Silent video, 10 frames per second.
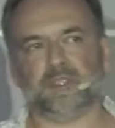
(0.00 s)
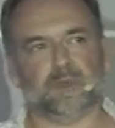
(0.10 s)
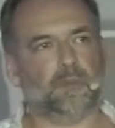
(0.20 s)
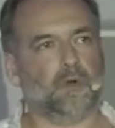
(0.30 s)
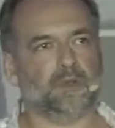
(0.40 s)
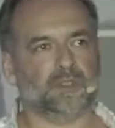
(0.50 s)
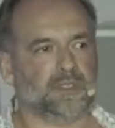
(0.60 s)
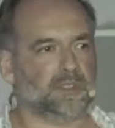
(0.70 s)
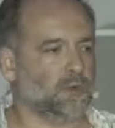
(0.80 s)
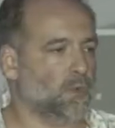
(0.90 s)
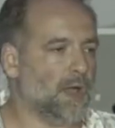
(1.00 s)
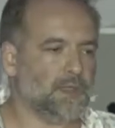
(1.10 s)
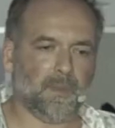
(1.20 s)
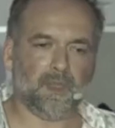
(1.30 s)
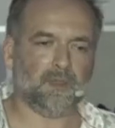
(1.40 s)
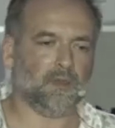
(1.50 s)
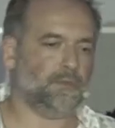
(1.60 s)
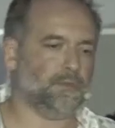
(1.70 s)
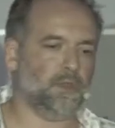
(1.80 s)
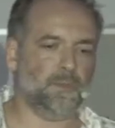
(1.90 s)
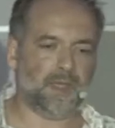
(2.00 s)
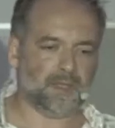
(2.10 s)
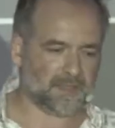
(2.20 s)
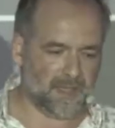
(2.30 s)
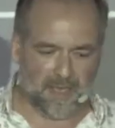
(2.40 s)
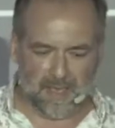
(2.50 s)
supports 1 million of QPS,